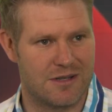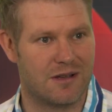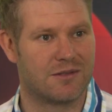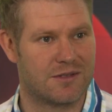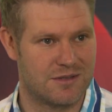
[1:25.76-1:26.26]

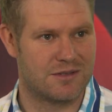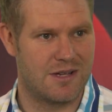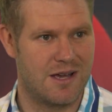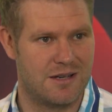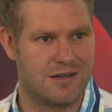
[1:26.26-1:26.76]

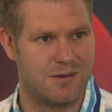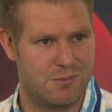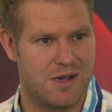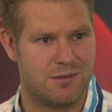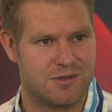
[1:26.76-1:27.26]
self-sustaining and
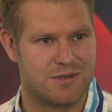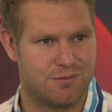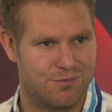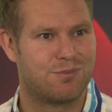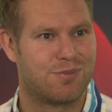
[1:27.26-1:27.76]
be able
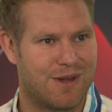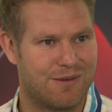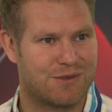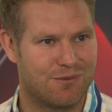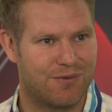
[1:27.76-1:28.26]
to
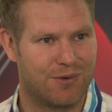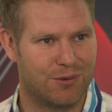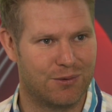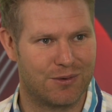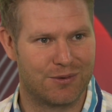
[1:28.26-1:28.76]
give some
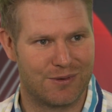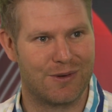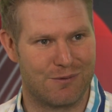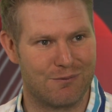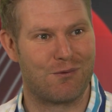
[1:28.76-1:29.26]
food,
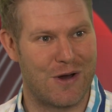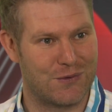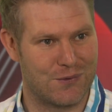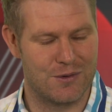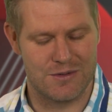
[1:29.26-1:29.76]

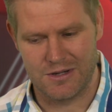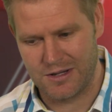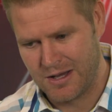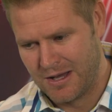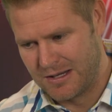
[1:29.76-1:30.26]
fresh food,
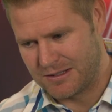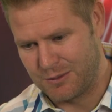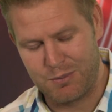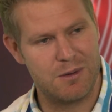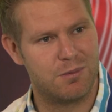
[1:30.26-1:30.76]
to
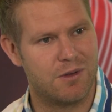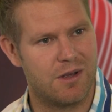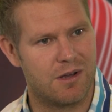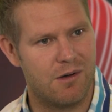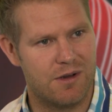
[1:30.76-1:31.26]
the people
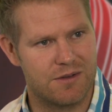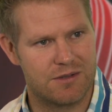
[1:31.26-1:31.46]
that are going.